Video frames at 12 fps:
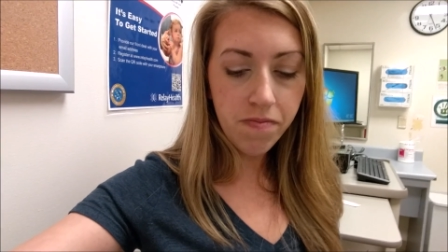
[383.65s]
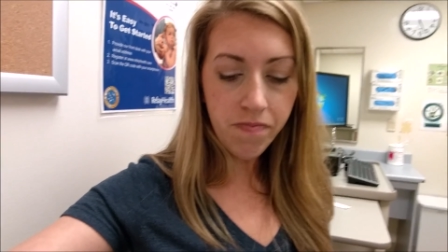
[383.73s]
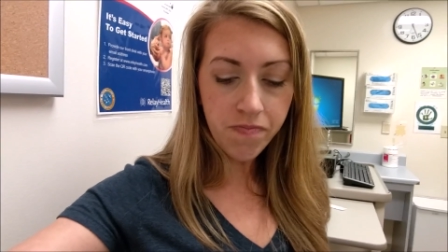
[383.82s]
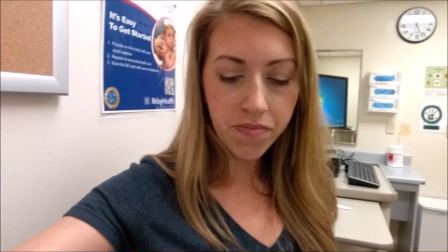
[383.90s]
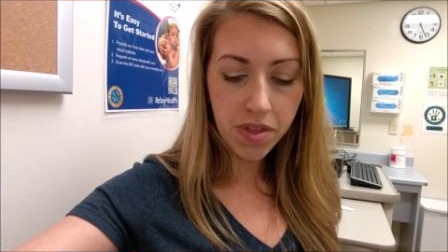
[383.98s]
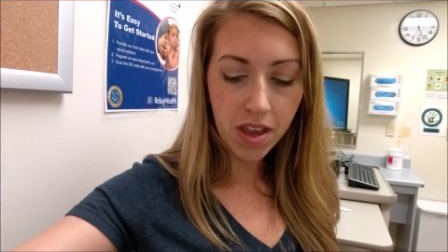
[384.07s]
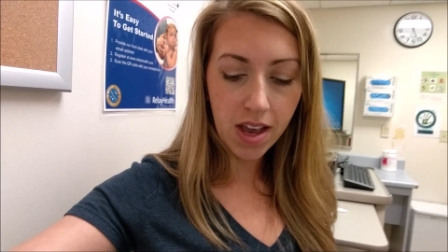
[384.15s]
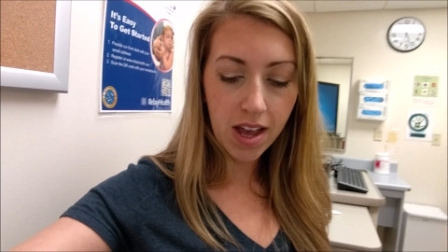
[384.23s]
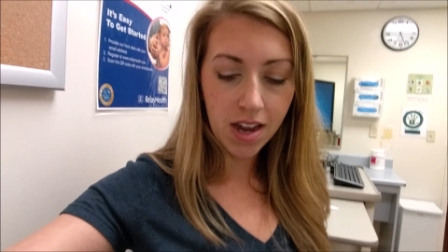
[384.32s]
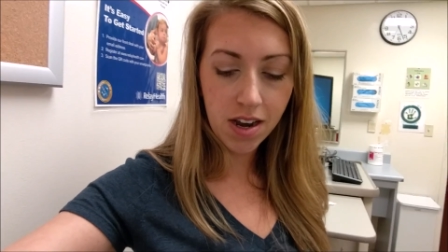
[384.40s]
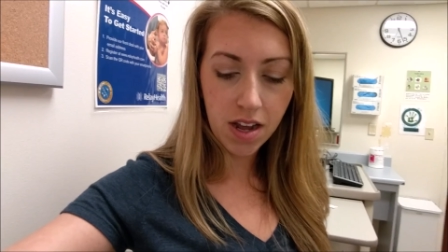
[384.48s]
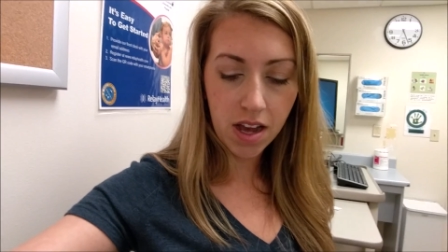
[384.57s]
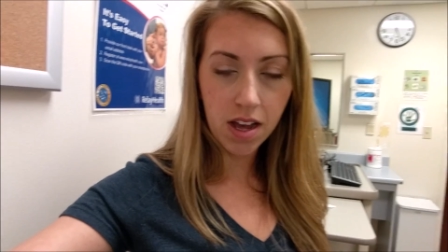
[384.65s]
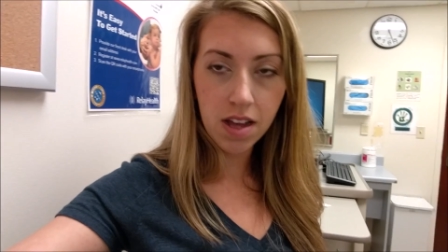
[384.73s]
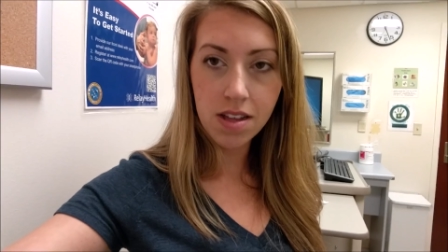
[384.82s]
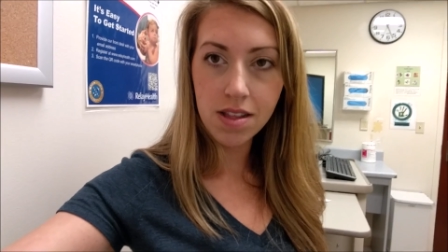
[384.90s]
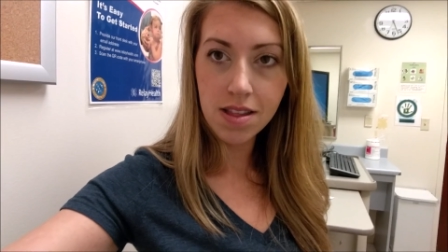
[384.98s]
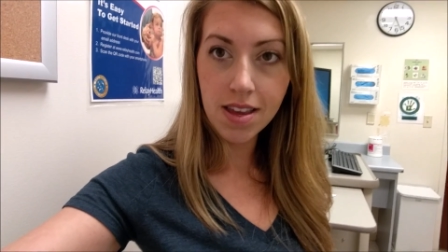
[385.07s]
and uh,
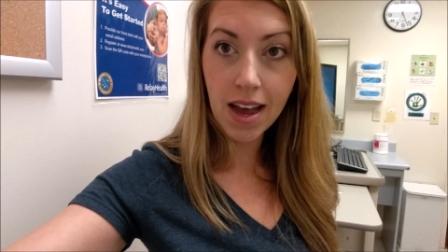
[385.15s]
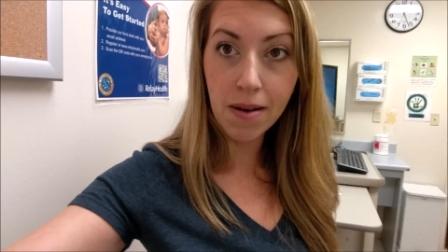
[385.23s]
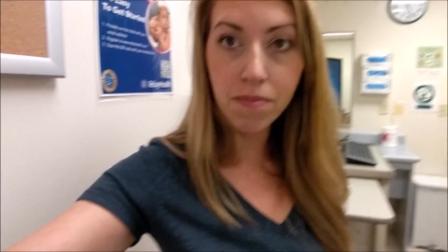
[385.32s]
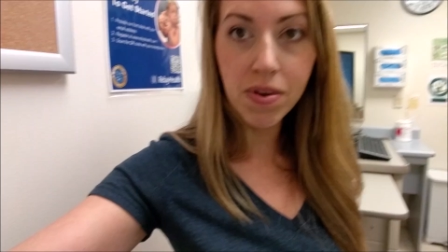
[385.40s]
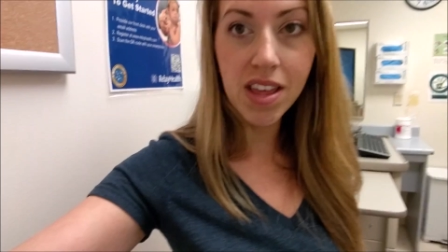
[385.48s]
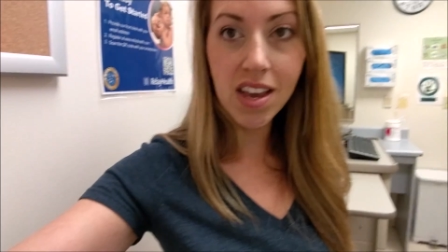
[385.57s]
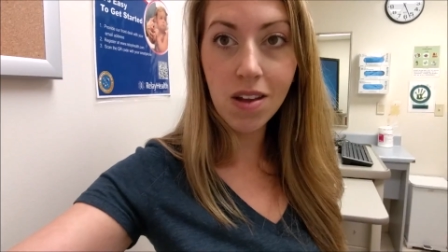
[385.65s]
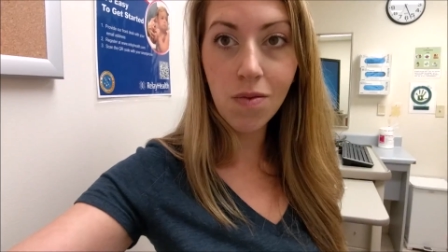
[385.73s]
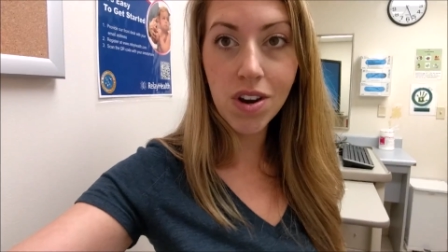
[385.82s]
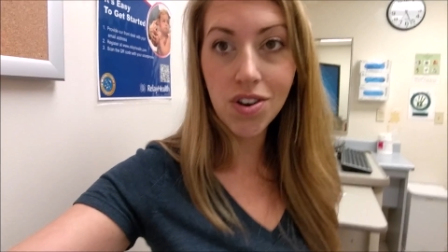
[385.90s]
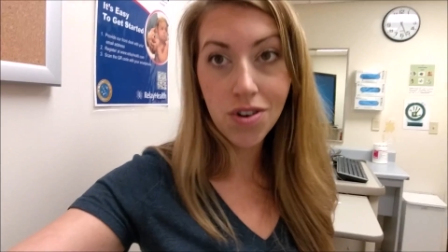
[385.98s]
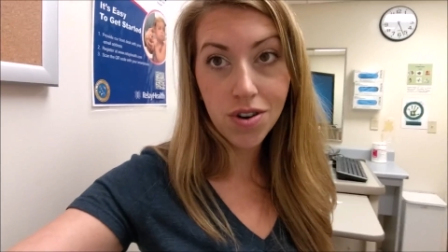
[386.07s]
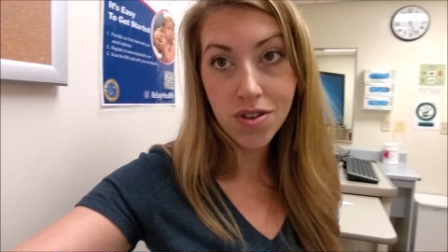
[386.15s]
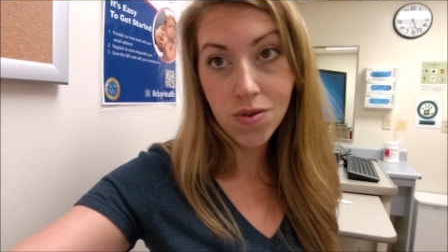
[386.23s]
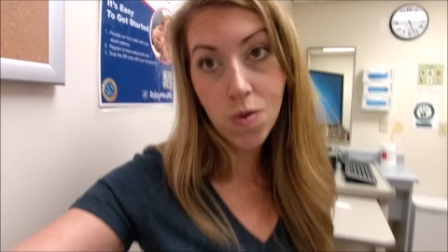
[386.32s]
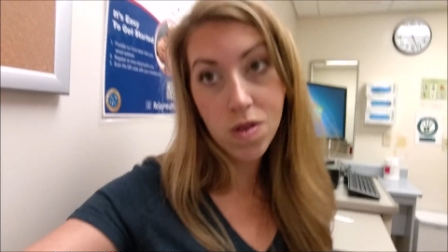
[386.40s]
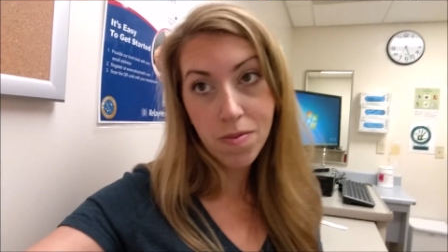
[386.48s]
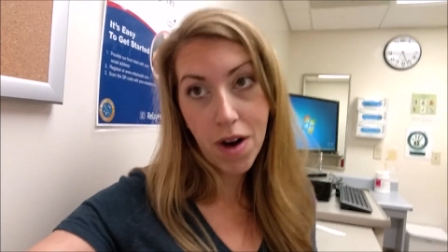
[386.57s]
yeah, but they can return to
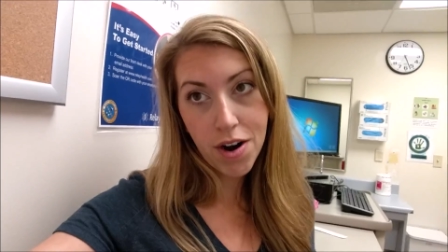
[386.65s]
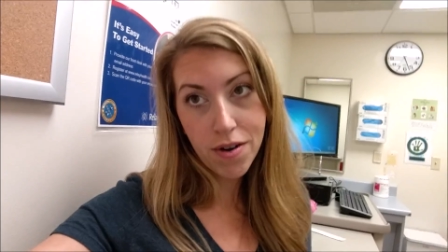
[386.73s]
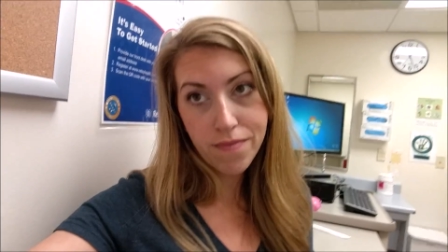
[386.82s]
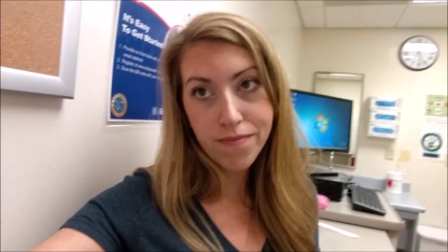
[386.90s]
school tomorrow.